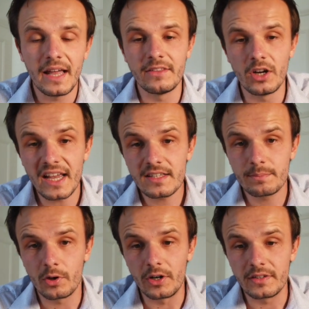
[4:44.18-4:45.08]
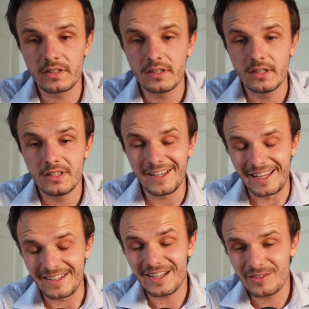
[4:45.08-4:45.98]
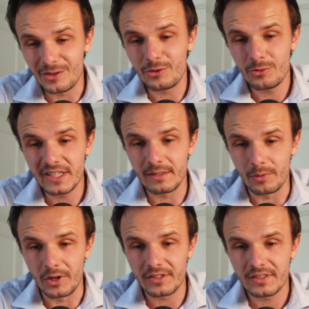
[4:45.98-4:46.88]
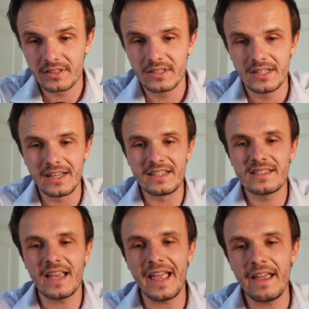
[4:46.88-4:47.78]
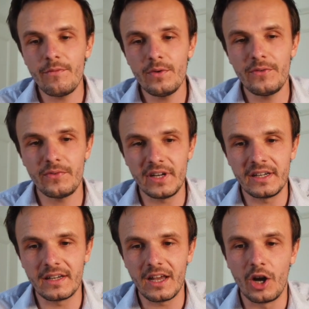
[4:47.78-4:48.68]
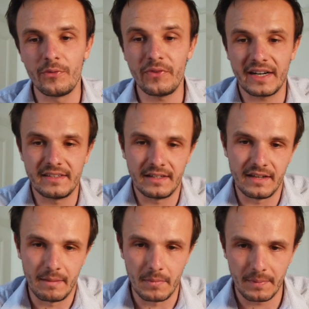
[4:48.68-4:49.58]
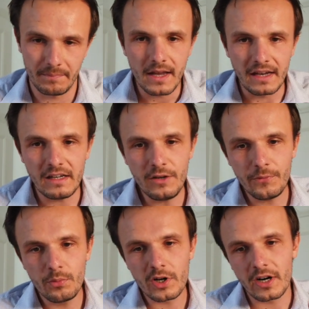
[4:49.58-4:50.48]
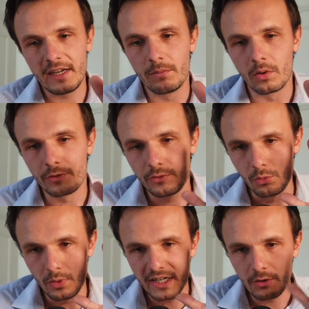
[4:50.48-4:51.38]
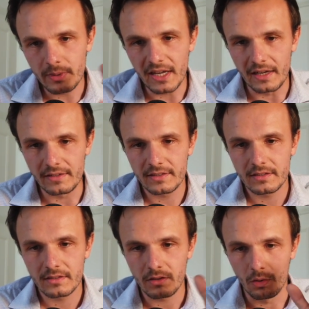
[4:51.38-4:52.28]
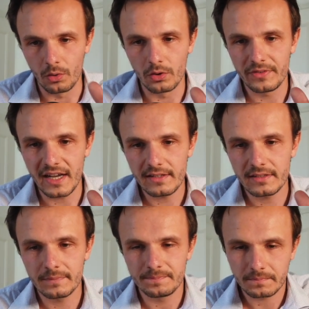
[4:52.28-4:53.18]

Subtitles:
And the last part, and that's the tricky part, it's everything affecting them. And if we are able to recreate all of that,